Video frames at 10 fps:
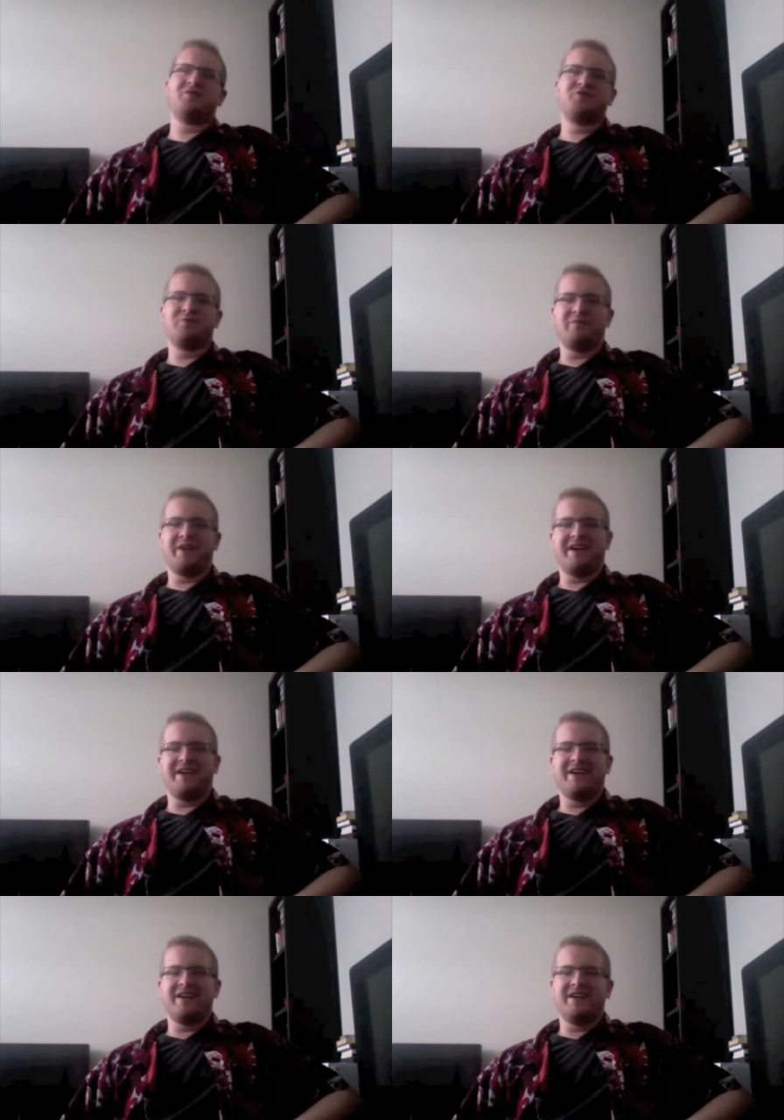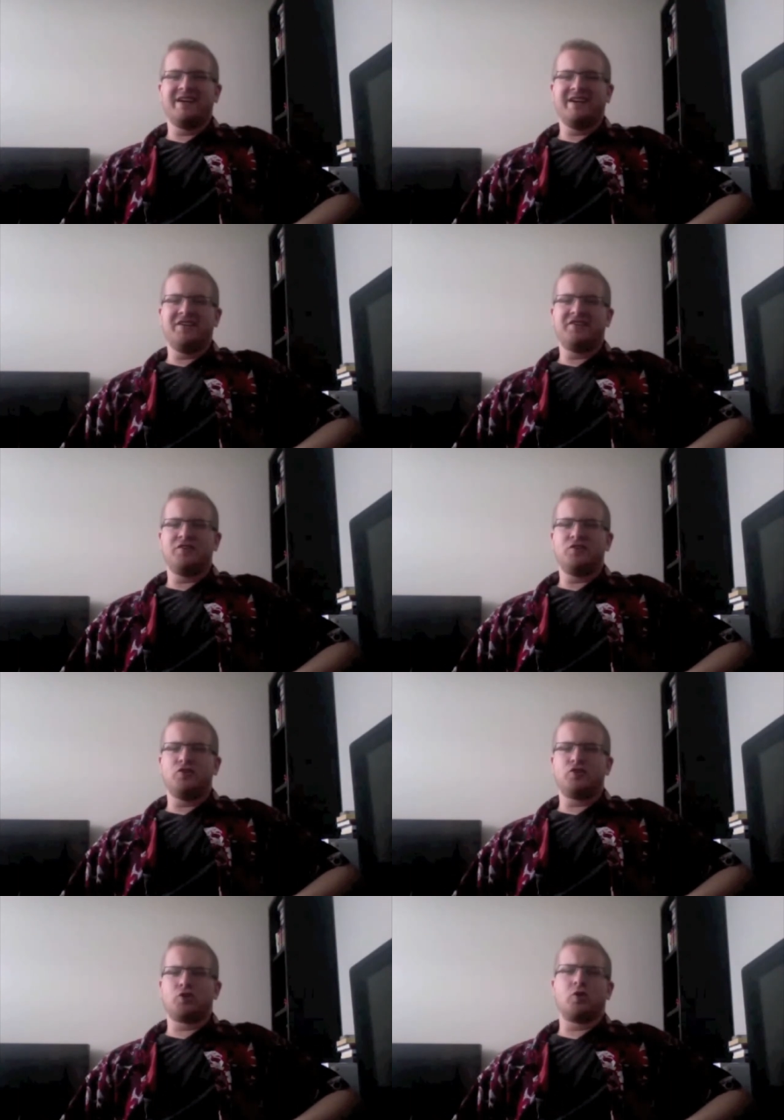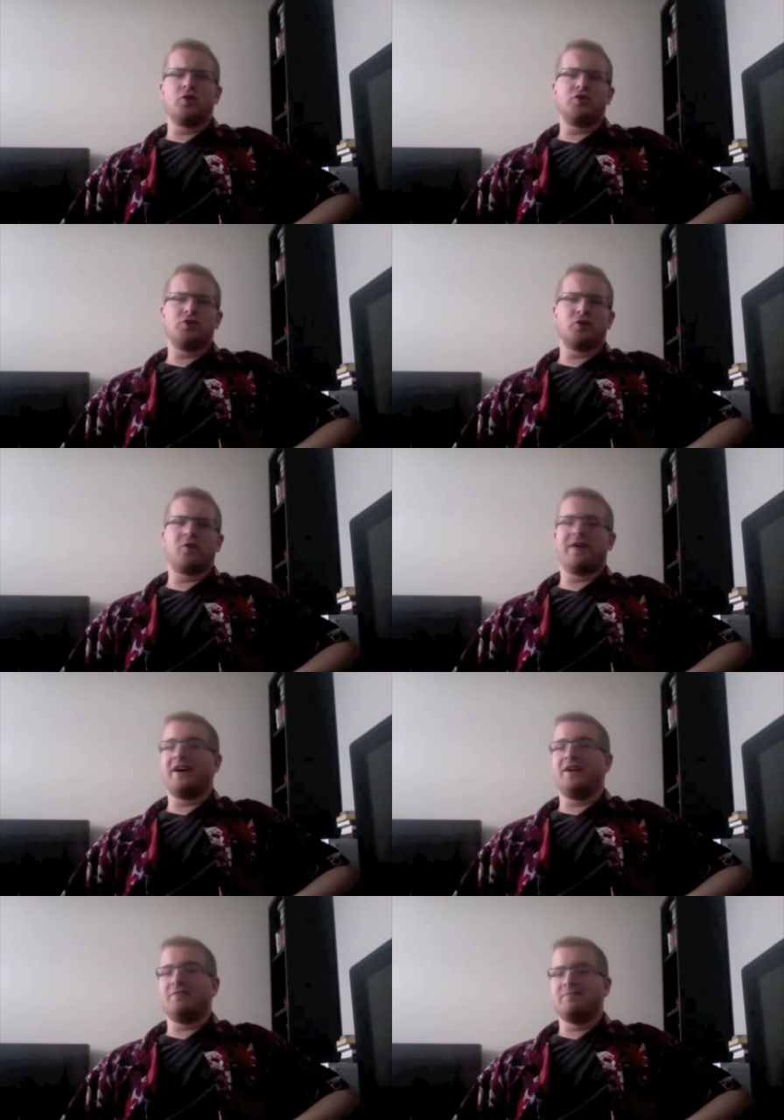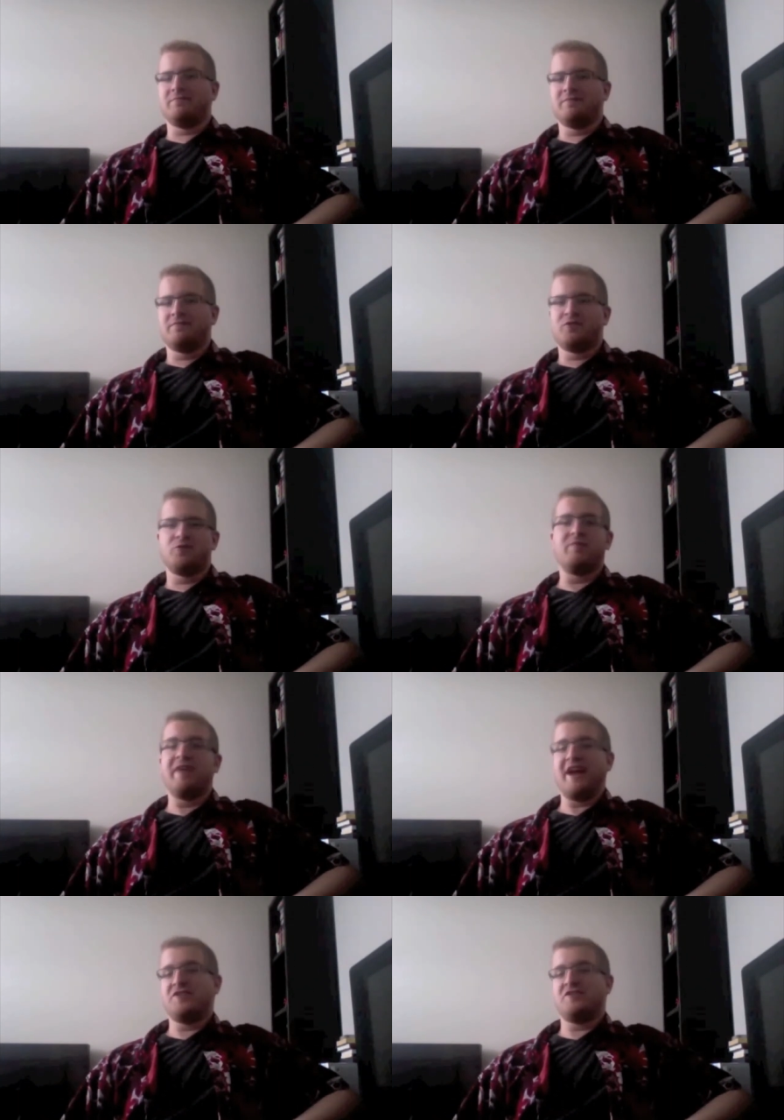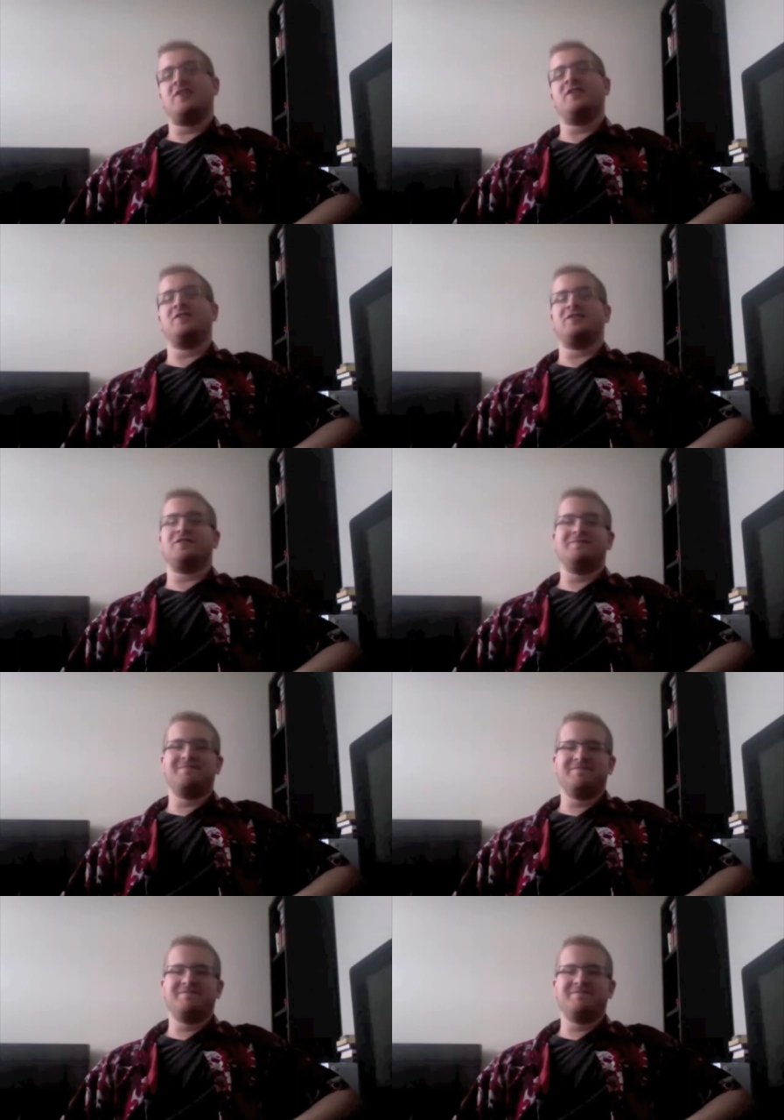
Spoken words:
Superman is Jor-El, Superman's uncle.